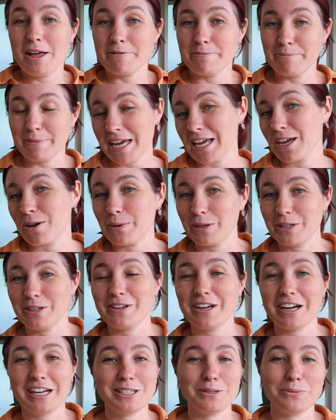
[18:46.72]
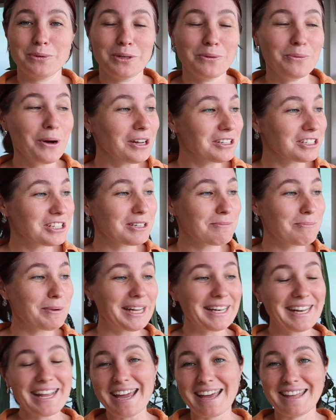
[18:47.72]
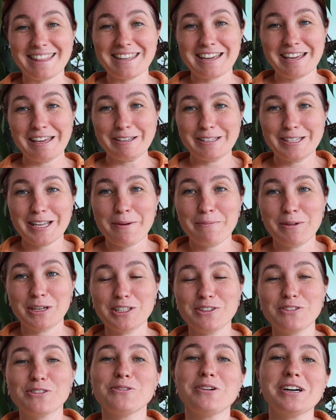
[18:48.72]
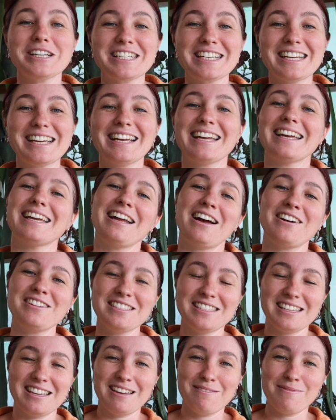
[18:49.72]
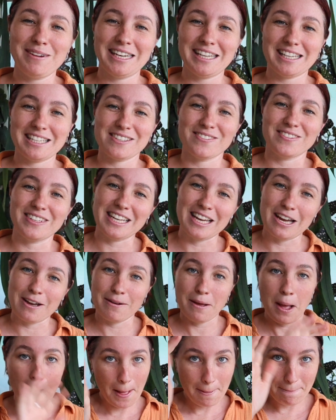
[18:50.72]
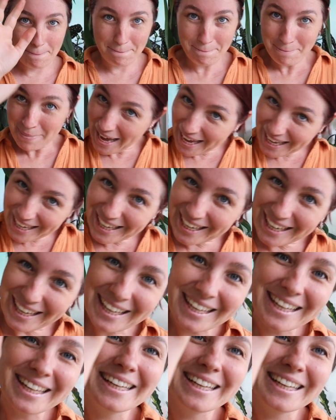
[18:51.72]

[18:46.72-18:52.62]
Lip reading: make what you guys want to watch. But yeah, thank you so much for watching, and I'll see you in my next video. Bye!